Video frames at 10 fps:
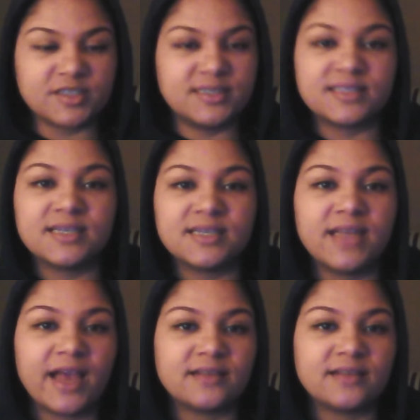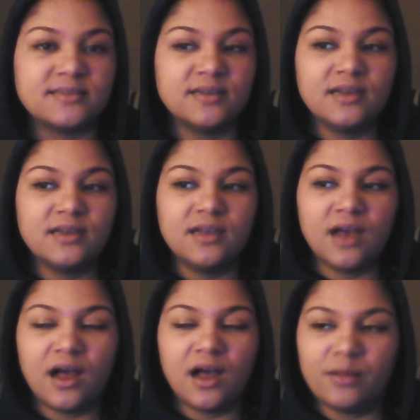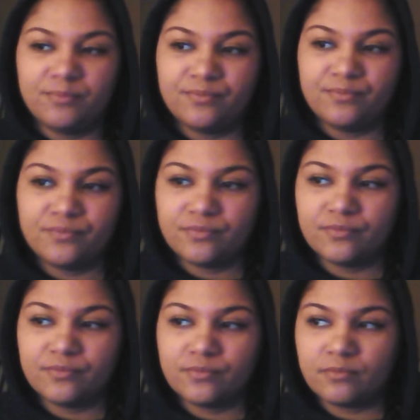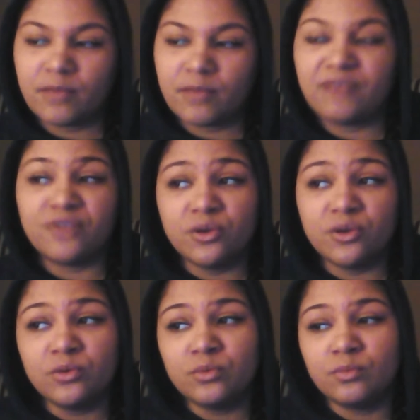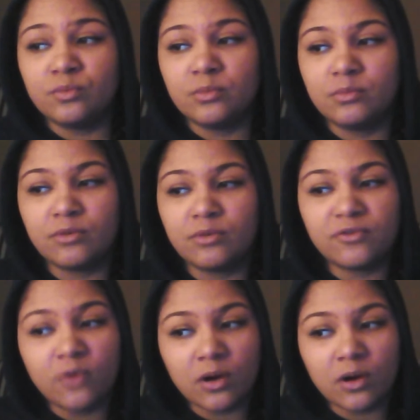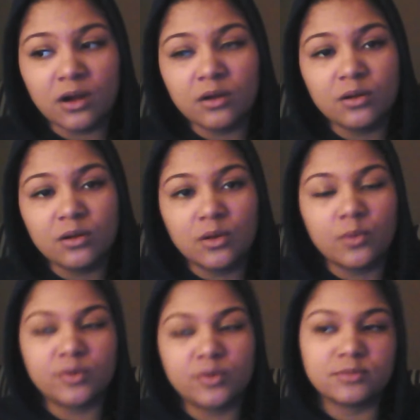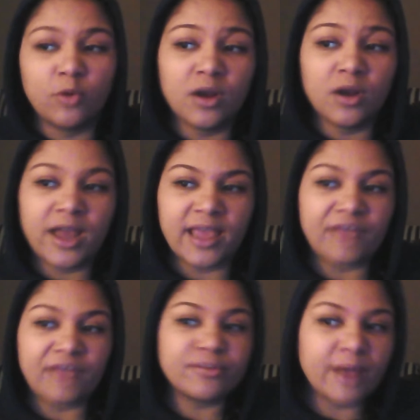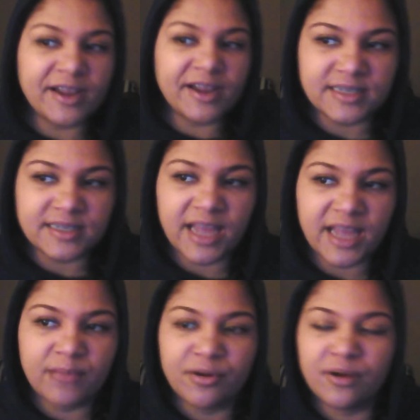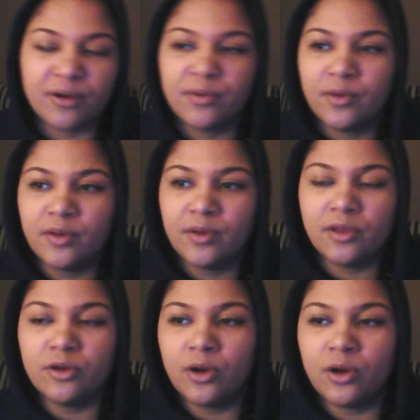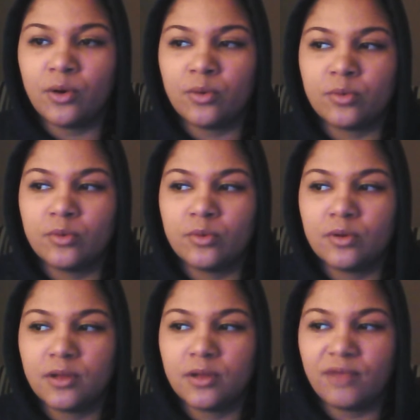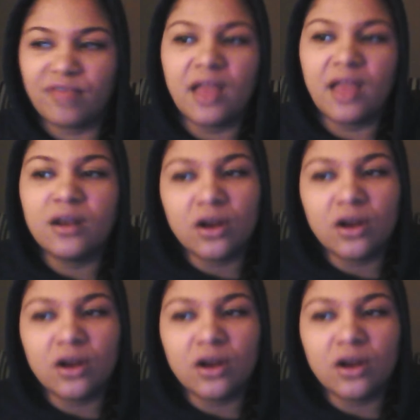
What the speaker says: just disconnect. My view before was more like everybody's a neighbor, you know, if